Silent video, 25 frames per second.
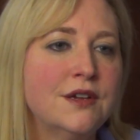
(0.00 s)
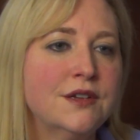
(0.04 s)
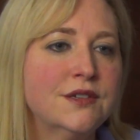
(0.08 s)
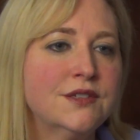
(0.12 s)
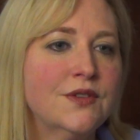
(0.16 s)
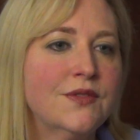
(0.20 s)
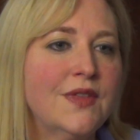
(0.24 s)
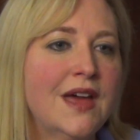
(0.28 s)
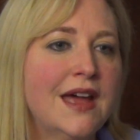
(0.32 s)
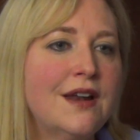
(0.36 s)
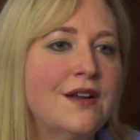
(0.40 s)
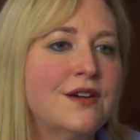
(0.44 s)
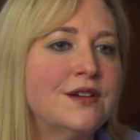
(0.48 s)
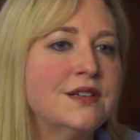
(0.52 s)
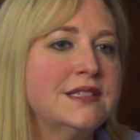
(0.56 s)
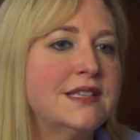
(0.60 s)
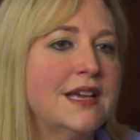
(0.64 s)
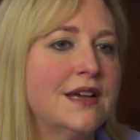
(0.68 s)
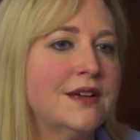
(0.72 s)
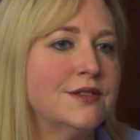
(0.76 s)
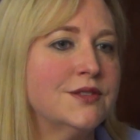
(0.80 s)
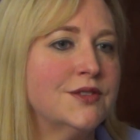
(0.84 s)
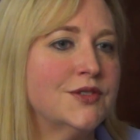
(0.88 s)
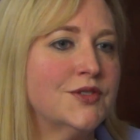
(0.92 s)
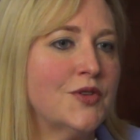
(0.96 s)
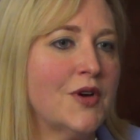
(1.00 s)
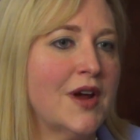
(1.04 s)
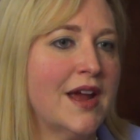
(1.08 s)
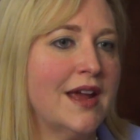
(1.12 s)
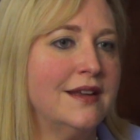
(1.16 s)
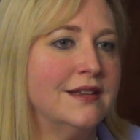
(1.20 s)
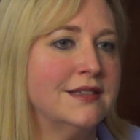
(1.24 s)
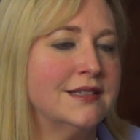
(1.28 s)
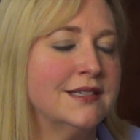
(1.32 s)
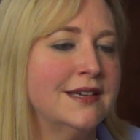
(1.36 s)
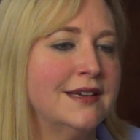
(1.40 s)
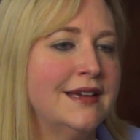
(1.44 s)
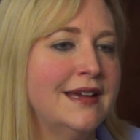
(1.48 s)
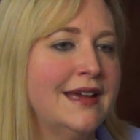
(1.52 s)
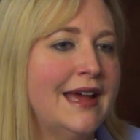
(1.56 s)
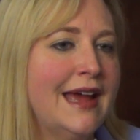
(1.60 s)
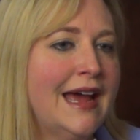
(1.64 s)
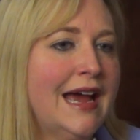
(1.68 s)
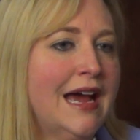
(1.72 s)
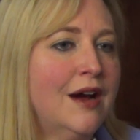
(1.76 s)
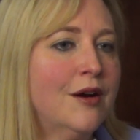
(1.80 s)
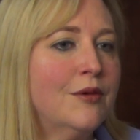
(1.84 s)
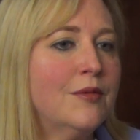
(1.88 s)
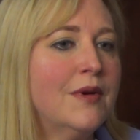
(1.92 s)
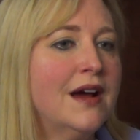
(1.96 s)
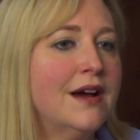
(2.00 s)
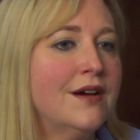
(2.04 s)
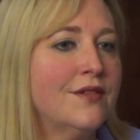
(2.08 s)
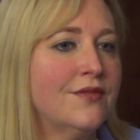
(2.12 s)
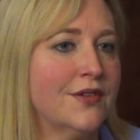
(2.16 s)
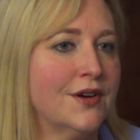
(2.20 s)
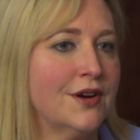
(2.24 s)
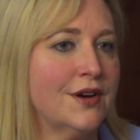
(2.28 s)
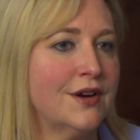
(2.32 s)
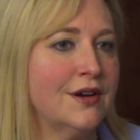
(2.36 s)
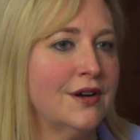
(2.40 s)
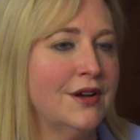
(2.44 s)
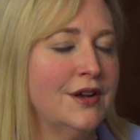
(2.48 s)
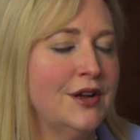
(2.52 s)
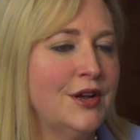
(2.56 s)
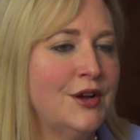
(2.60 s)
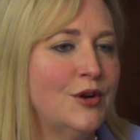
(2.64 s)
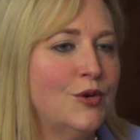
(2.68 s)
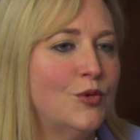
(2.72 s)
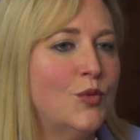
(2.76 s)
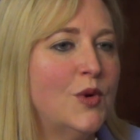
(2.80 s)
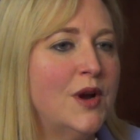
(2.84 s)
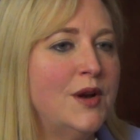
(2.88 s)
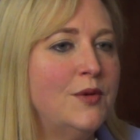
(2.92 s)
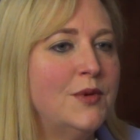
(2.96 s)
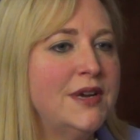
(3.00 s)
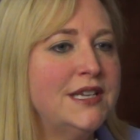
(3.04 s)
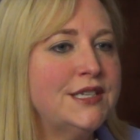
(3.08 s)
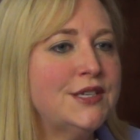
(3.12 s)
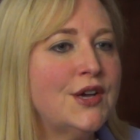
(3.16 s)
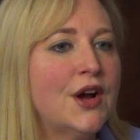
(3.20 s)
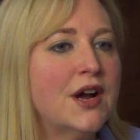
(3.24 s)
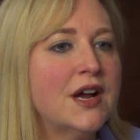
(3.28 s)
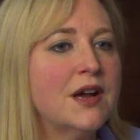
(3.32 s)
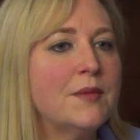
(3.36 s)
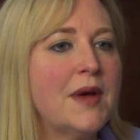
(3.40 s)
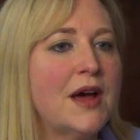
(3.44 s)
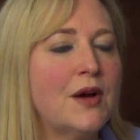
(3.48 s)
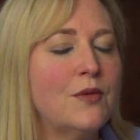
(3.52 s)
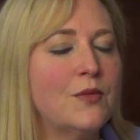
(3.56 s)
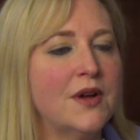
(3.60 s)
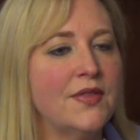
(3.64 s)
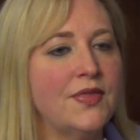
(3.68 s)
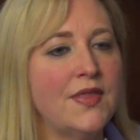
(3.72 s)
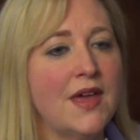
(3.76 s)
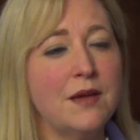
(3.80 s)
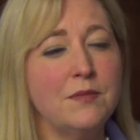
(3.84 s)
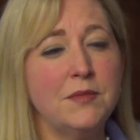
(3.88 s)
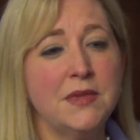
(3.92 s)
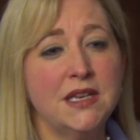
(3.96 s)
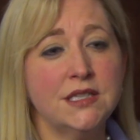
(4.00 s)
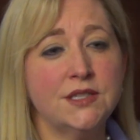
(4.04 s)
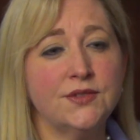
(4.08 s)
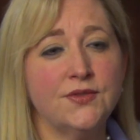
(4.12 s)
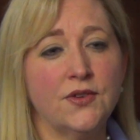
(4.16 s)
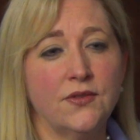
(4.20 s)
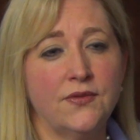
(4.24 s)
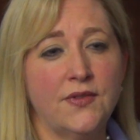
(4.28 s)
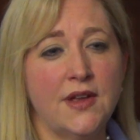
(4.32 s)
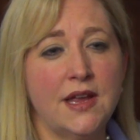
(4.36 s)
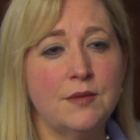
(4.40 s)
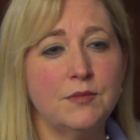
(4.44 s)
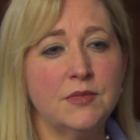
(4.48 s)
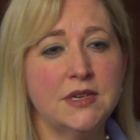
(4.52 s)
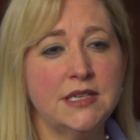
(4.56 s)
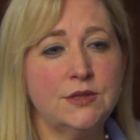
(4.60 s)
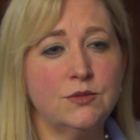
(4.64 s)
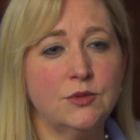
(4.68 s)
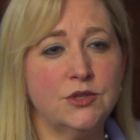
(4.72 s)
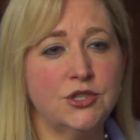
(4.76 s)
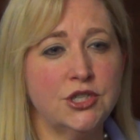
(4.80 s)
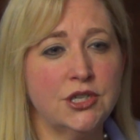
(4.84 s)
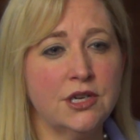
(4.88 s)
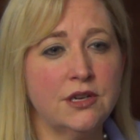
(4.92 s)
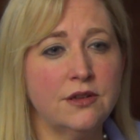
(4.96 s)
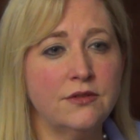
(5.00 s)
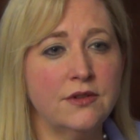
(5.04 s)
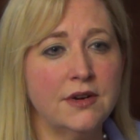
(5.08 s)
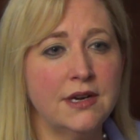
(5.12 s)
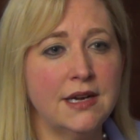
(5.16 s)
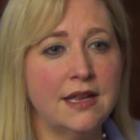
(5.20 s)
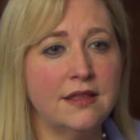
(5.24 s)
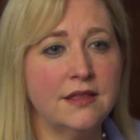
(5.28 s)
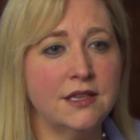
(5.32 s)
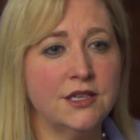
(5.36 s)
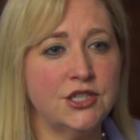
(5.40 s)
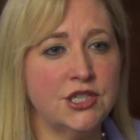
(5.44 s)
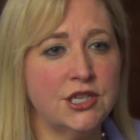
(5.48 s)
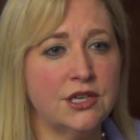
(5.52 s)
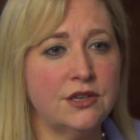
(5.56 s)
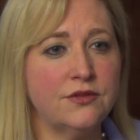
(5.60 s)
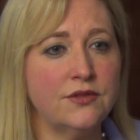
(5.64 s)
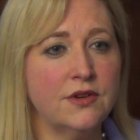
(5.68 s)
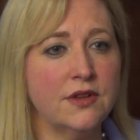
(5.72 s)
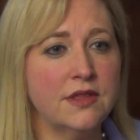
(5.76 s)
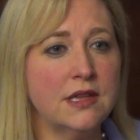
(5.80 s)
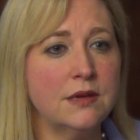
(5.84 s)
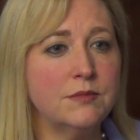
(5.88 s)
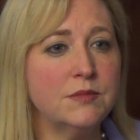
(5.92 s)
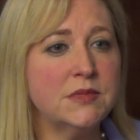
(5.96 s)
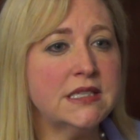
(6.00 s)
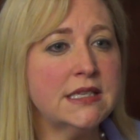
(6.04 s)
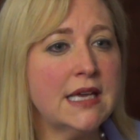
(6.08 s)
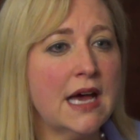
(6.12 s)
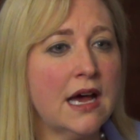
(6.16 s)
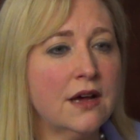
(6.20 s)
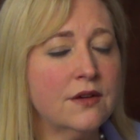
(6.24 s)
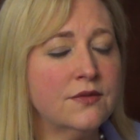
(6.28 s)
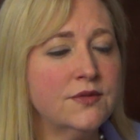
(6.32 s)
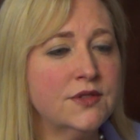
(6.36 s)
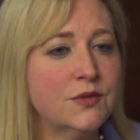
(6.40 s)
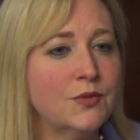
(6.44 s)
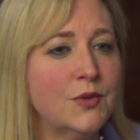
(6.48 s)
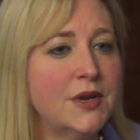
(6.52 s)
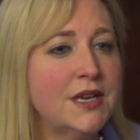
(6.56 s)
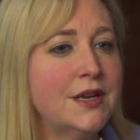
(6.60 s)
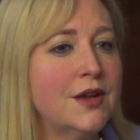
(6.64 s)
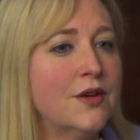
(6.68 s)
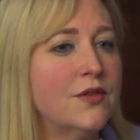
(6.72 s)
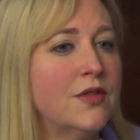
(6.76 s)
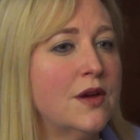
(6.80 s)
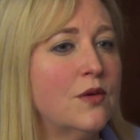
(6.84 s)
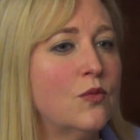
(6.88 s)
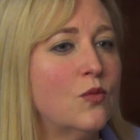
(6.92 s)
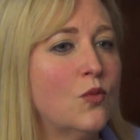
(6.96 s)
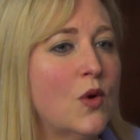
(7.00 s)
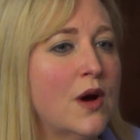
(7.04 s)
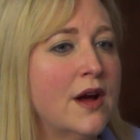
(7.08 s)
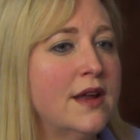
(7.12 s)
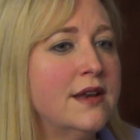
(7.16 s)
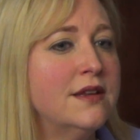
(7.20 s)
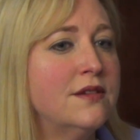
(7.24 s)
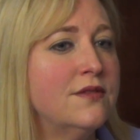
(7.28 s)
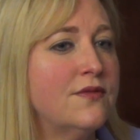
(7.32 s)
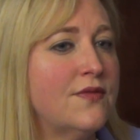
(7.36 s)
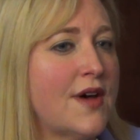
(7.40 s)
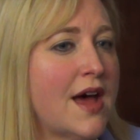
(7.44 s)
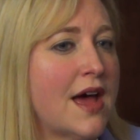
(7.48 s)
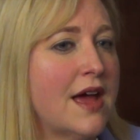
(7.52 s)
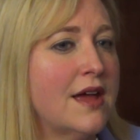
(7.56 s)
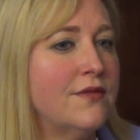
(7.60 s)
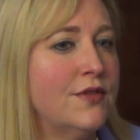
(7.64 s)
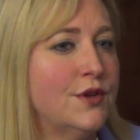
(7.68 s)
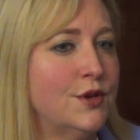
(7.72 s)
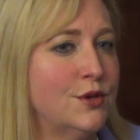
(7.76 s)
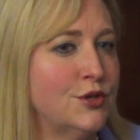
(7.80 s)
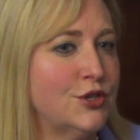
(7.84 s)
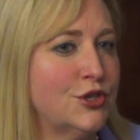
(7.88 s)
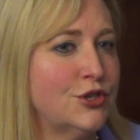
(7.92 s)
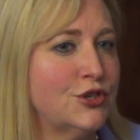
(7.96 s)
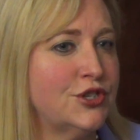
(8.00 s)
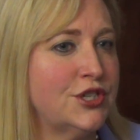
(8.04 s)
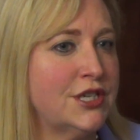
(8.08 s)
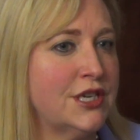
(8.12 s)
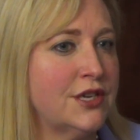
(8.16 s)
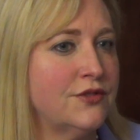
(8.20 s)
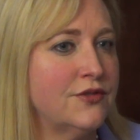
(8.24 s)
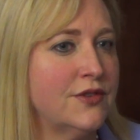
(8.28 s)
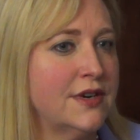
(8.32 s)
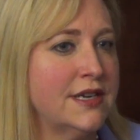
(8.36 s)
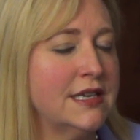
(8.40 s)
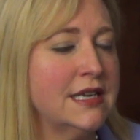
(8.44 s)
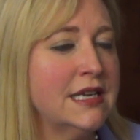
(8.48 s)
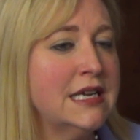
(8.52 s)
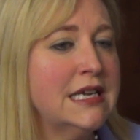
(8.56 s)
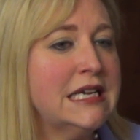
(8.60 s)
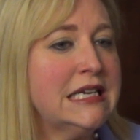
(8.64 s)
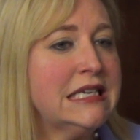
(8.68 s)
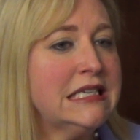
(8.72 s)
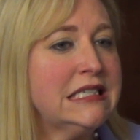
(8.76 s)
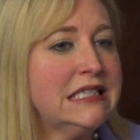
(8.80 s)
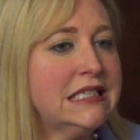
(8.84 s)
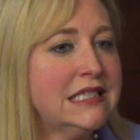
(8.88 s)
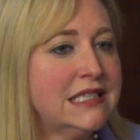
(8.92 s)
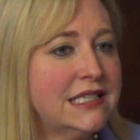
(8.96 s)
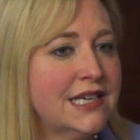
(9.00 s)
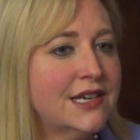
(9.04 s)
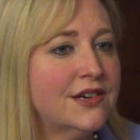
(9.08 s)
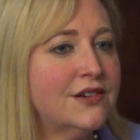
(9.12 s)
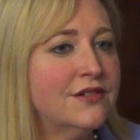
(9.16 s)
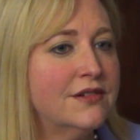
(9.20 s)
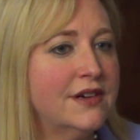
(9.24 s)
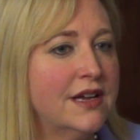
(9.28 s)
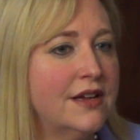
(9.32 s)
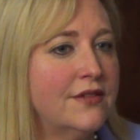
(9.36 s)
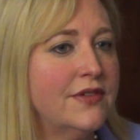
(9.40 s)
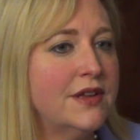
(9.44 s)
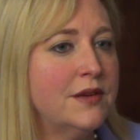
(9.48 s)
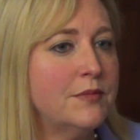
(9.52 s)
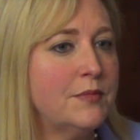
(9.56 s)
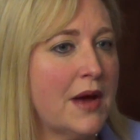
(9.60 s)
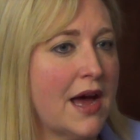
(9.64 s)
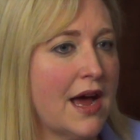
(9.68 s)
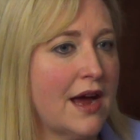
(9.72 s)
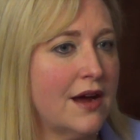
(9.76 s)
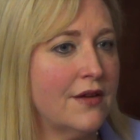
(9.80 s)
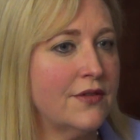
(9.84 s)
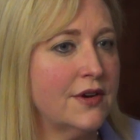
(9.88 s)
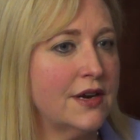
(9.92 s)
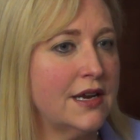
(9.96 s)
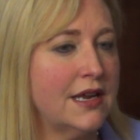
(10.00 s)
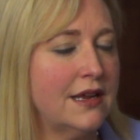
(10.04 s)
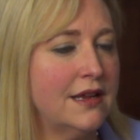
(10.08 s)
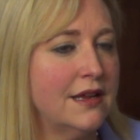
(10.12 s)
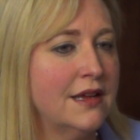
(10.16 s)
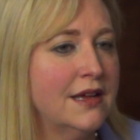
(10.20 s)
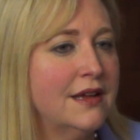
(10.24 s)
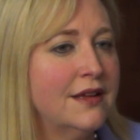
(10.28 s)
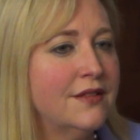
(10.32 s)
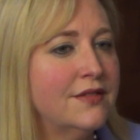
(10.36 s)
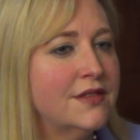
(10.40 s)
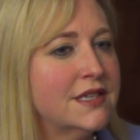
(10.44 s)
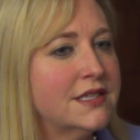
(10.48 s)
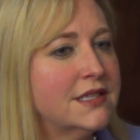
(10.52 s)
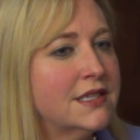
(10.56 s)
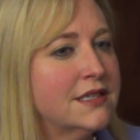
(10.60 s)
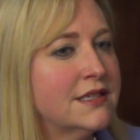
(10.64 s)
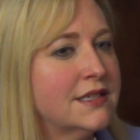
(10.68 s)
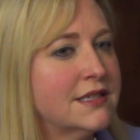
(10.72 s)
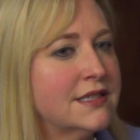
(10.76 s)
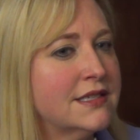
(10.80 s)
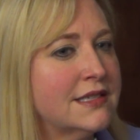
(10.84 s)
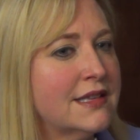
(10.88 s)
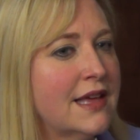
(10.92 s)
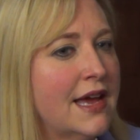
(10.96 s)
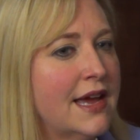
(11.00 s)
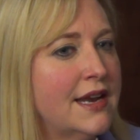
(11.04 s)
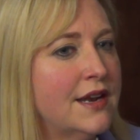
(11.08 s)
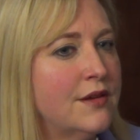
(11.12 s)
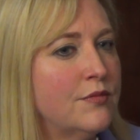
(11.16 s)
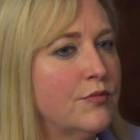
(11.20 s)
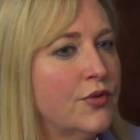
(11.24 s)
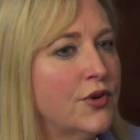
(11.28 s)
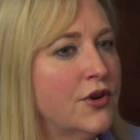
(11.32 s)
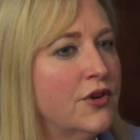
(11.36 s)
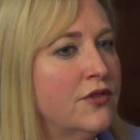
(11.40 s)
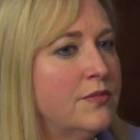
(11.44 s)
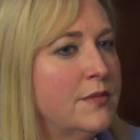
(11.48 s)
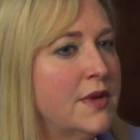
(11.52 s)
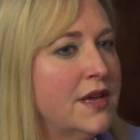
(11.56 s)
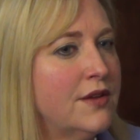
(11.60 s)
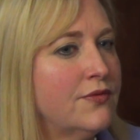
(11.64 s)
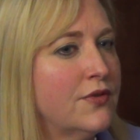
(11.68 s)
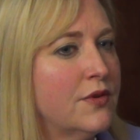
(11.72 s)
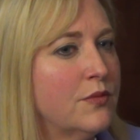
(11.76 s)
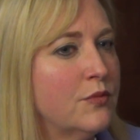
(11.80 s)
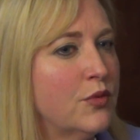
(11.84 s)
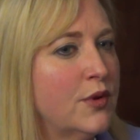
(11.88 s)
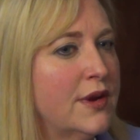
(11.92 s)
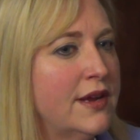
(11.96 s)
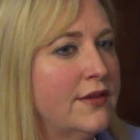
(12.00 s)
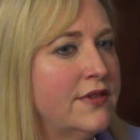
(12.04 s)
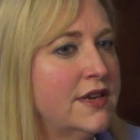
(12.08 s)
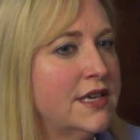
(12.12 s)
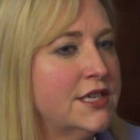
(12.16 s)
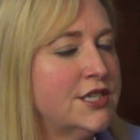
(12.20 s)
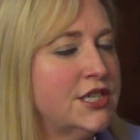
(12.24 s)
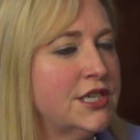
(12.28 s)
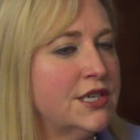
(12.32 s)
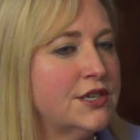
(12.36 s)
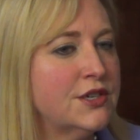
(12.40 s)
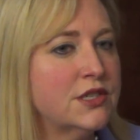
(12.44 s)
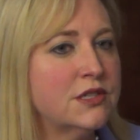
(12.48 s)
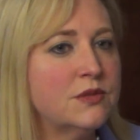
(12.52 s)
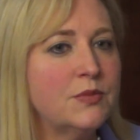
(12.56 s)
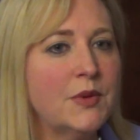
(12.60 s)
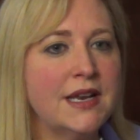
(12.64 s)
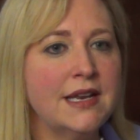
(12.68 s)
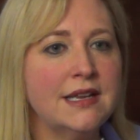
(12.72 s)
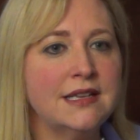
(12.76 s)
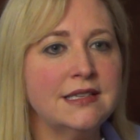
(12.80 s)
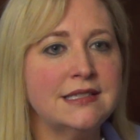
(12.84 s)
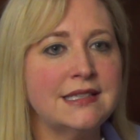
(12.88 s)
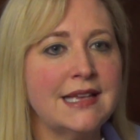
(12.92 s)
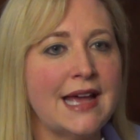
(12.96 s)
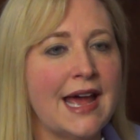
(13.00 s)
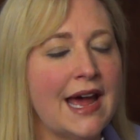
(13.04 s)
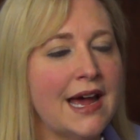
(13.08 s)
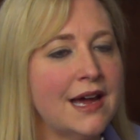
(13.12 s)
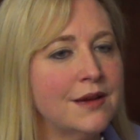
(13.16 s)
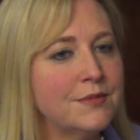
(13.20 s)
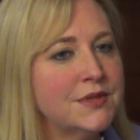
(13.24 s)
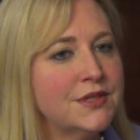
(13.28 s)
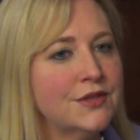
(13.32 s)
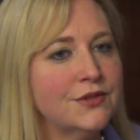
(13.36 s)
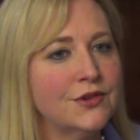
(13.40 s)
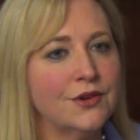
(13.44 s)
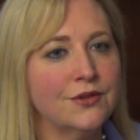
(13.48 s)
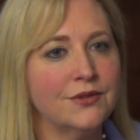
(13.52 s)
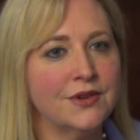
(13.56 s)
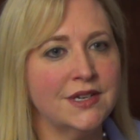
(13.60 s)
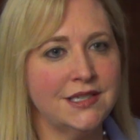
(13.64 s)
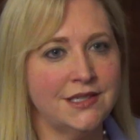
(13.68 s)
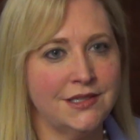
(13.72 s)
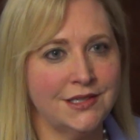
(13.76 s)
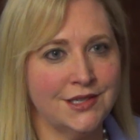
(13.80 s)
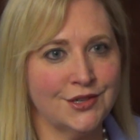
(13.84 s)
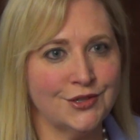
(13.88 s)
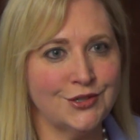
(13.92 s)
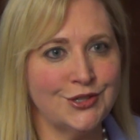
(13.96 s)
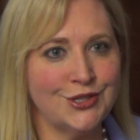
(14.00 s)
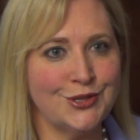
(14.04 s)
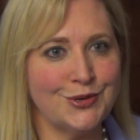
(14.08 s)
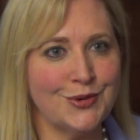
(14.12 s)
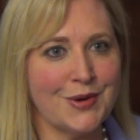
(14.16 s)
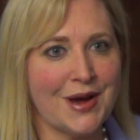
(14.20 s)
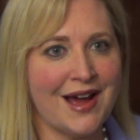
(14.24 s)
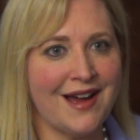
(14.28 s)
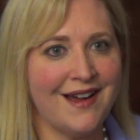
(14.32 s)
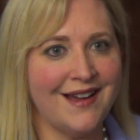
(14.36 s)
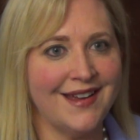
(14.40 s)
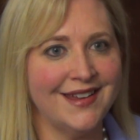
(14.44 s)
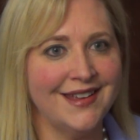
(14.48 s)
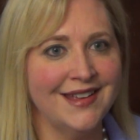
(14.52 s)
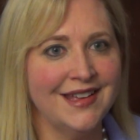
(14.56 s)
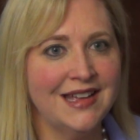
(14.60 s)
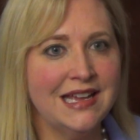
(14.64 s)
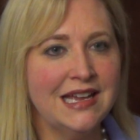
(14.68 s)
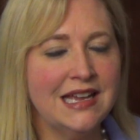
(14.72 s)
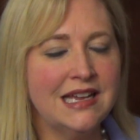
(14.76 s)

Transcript: So that all sounds great. However, when we talk about what that means for families with children and the children themselves, we know that one in five Hoosier children still live in poverty. This is a slight improvement from previous years, but it's absolutely still too high.